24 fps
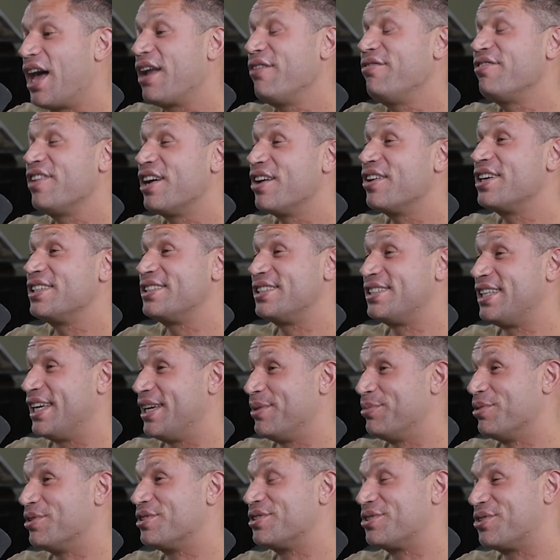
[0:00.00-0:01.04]
not a very
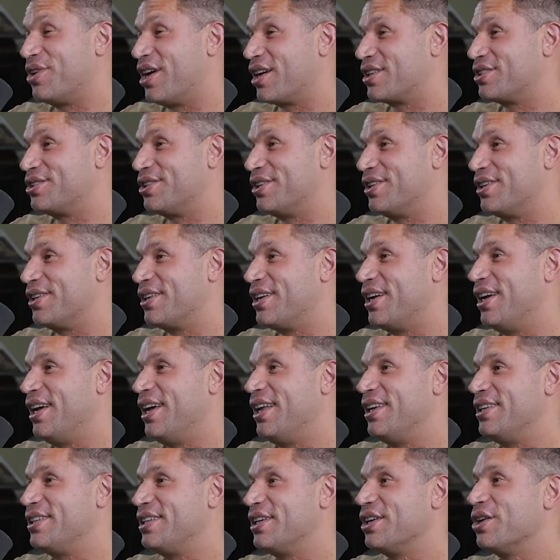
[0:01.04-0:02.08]
stable structure
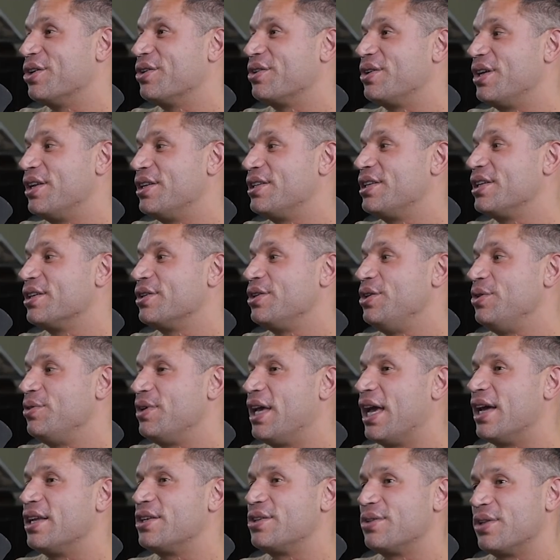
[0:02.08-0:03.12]
until
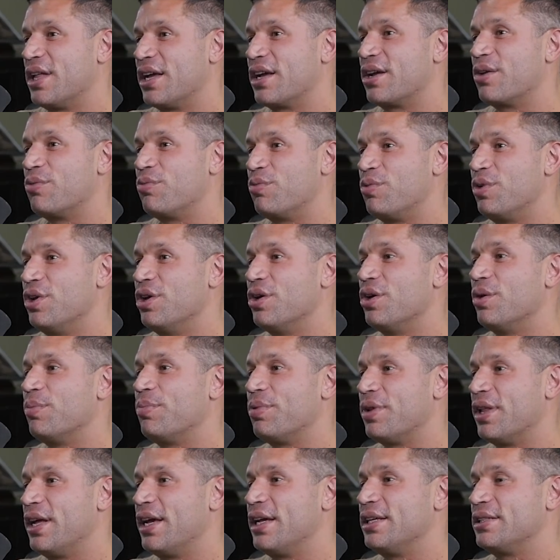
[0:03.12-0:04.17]
you get to like a real
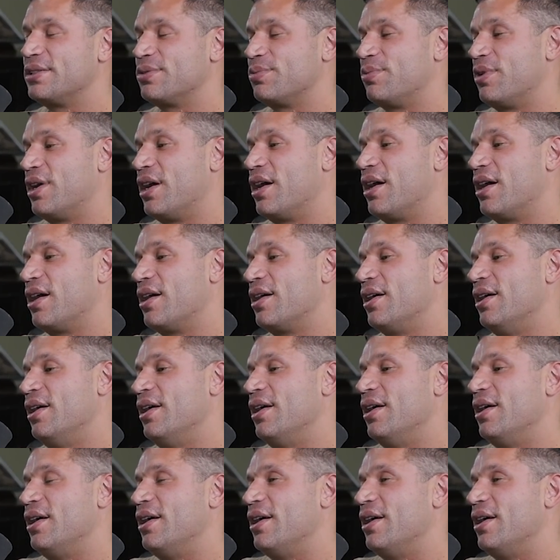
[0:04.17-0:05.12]
place where can